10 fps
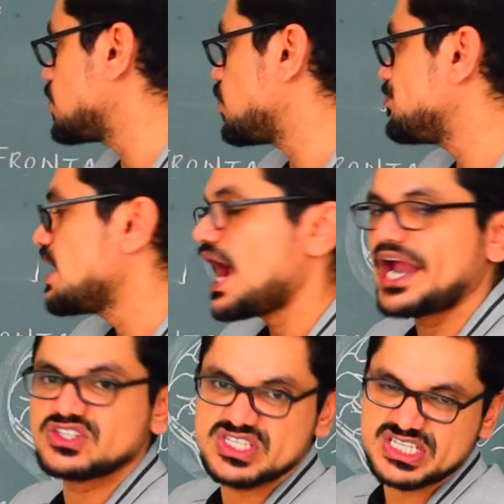lobe,
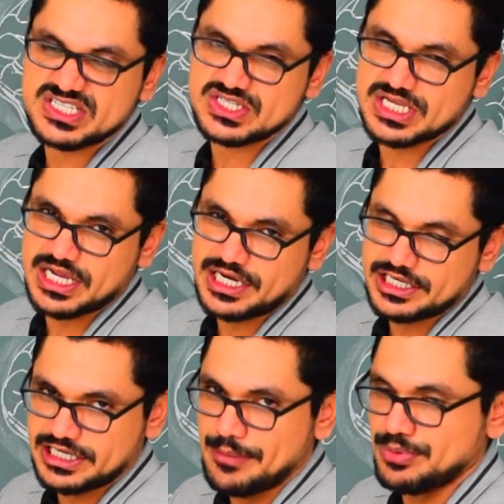and this is
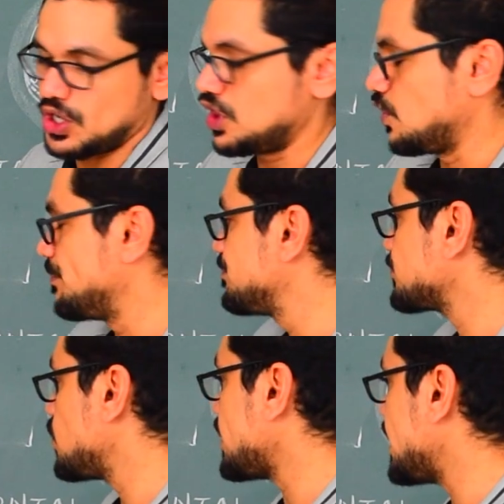temporal lobe.
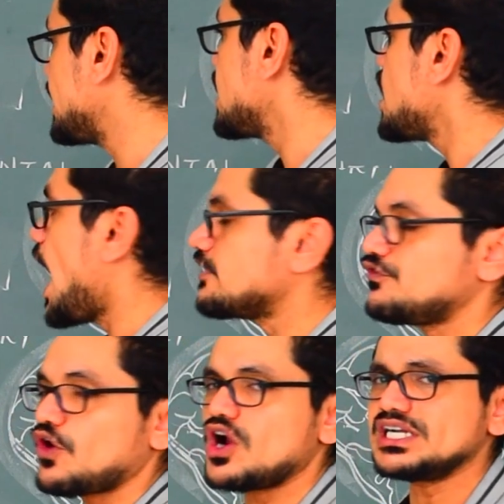Okay, and
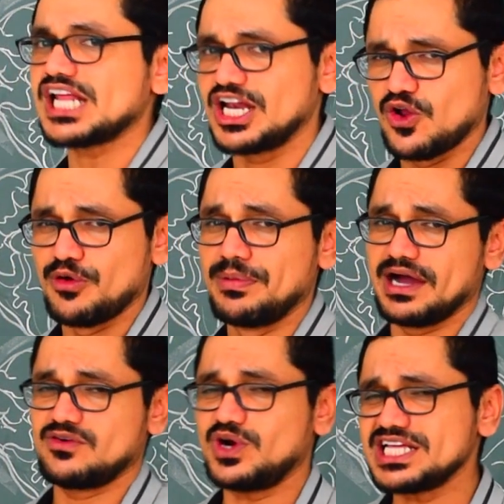frontal
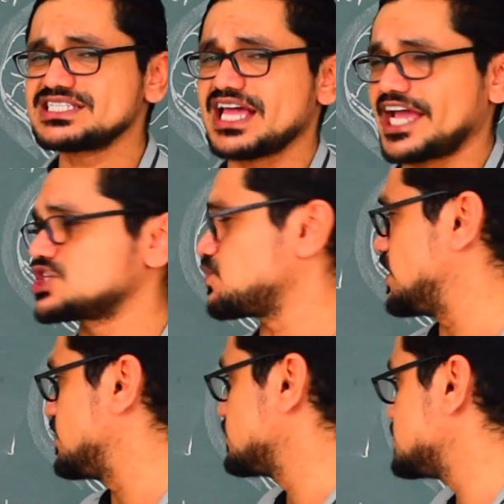lobe, what is the
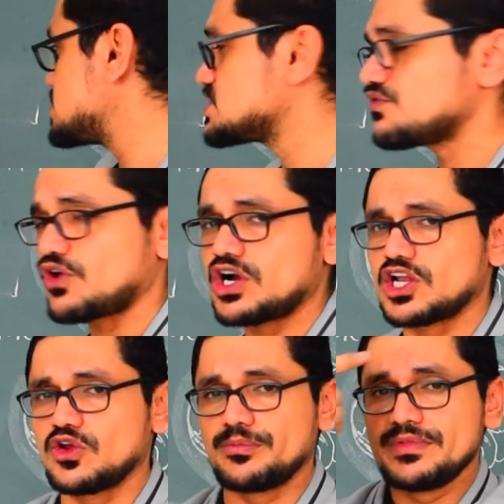actual? This is the
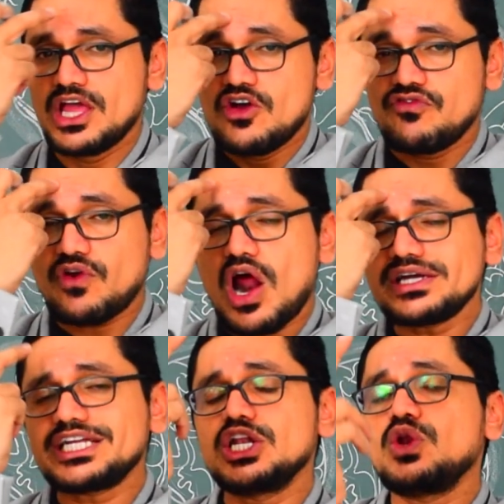frontal lobe.
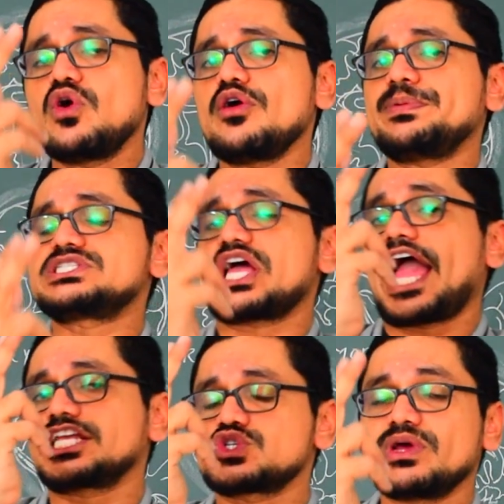Frontal lobe is the
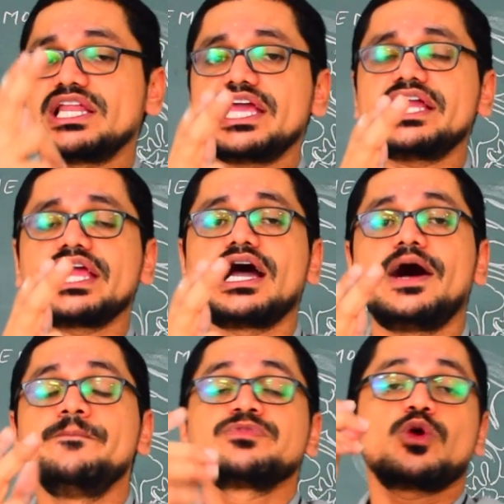actual
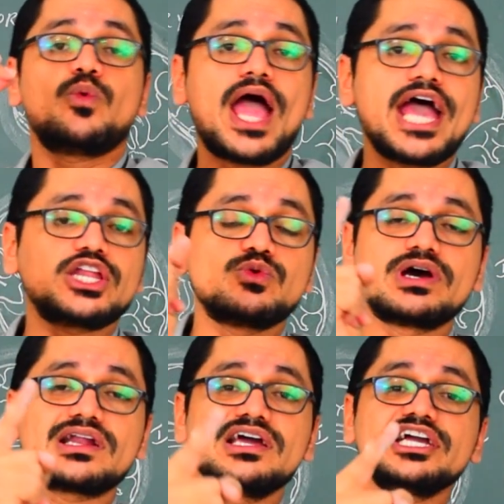area where
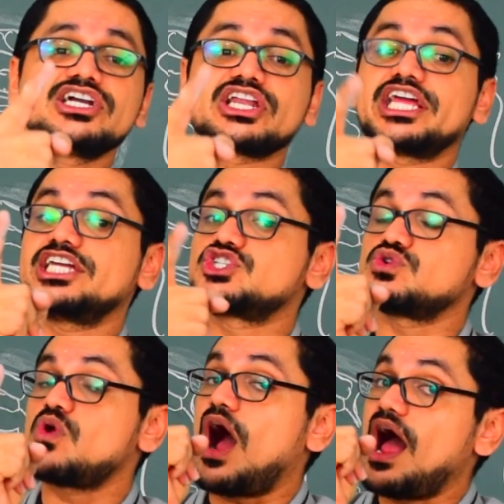your
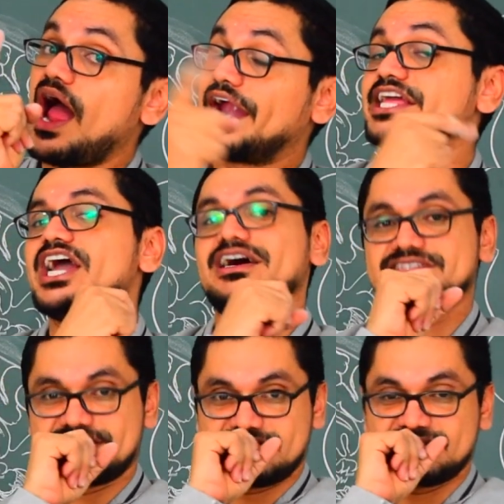creative
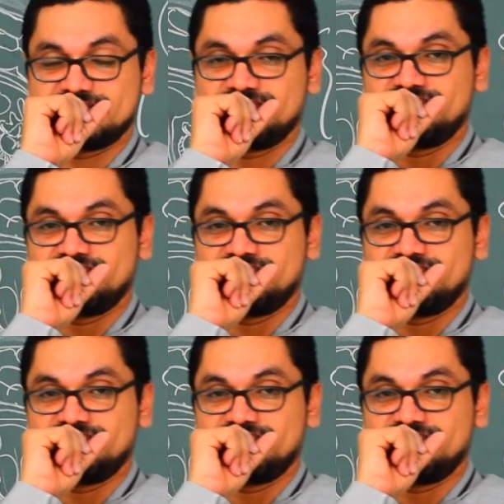ideas,